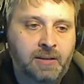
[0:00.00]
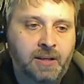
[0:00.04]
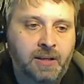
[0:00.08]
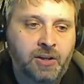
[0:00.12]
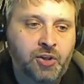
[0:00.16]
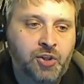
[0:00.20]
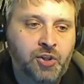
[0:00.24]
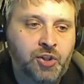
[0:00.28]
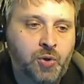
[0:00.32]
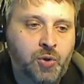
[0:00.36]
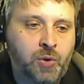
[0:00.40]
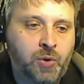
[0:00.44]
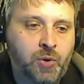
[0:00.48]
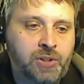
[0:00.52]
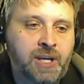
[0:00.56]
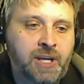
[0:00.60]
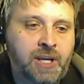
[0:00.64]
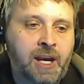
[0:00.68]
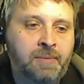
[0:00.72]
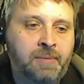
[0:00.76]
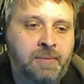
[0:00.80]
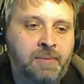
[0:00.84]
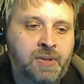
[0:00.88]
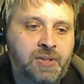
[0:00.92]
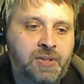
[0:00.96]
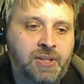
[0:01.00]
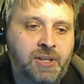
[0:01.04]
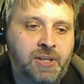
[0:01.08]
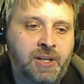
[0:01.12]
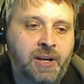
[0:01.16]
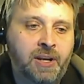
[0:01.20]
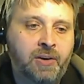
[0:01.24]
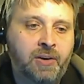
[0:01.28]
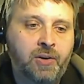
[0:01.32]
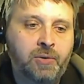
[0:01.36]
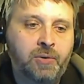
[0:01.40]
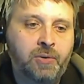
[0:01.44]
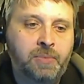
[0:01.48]
In a short time, the
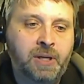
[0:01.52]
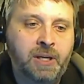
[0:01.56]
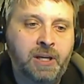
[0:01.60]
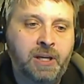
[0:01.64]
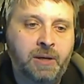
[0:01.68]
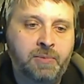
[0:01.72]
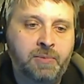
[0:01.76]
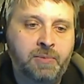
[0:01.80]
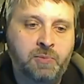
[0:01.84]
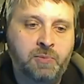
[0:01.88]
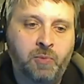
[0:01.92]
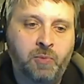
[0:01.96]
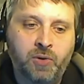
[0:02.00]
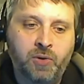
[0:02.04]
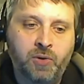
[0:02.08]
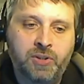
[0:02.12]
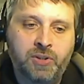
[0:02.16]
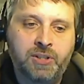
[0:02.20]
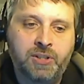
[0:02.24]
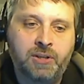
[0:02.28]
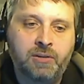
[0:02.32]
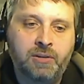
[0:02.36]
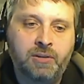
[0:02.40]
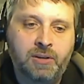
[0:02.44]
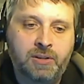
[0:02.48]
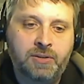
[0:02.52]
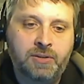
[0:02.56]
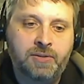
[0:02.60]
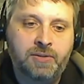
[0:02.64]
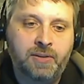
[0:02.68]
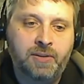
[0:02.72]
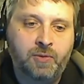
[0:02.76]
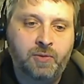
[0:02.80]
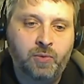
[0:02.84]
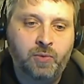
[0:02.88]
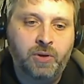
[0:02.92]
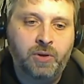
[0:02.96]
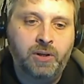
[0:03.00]
scenario becomes more serious
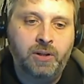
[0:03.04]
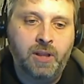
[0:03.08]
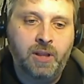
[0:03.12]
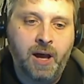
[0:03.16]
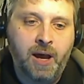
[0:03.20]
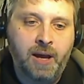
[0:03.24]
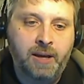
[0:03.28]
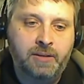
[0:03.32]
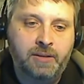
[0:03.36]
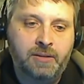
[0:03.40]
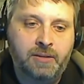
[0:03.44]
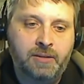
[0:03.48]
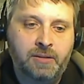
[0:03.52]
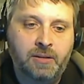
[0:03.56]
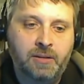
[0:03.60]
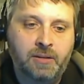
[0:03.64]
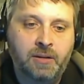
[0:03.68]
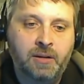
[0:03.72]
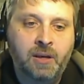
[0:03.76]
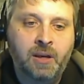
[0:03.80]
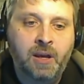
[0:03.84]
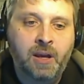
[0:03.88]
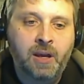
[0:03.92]
than realized.